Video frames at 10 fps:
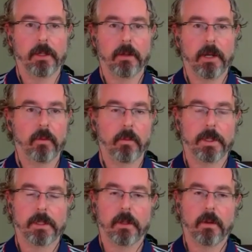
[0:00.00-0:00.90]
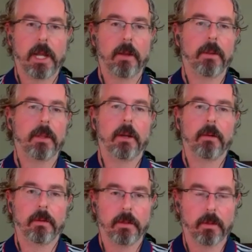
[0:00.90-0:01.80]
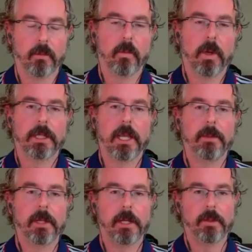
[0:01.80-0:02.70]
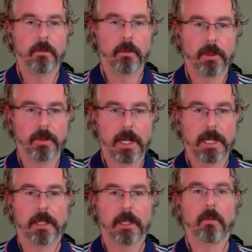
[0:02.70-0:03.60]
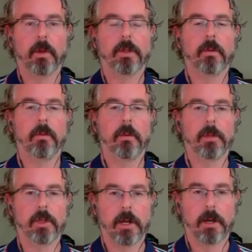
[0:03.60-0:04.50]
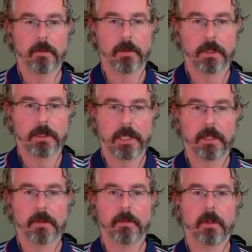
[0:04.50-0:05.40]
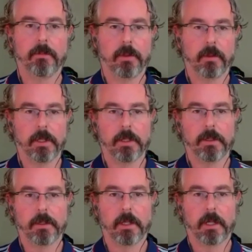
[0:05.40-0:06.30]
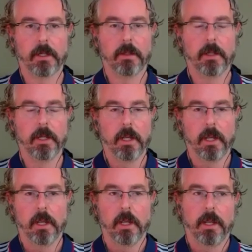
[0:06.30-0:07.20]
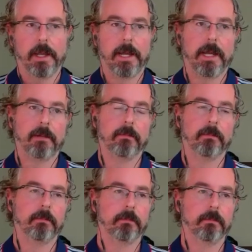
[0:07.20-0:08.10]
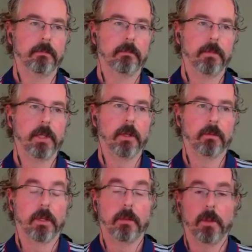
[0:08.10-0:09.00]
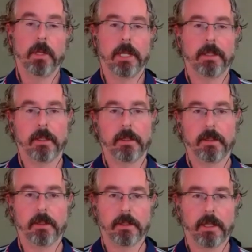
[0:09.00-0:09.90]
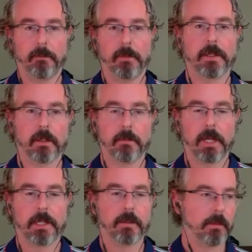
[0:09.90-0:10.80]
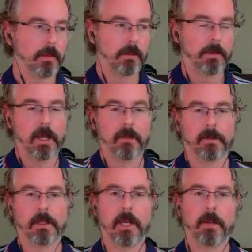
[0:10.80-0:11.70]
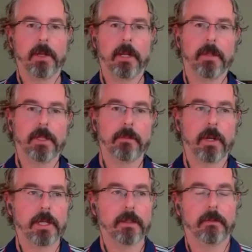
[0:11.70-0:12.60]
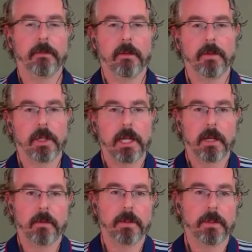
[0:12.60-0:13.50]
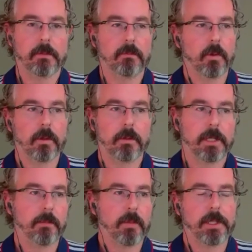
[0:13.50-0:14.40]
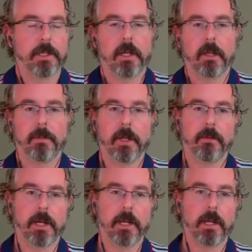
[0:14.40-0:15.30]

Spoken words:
Everyone wants to know how what KPIs should we be tracking, what should we be sharing with our tenants, with our employees to kind of um, communicate that this is a safe place to come back to. I'm here in my office today, but I'd be surprised if Chicago was more than 10% occupied right now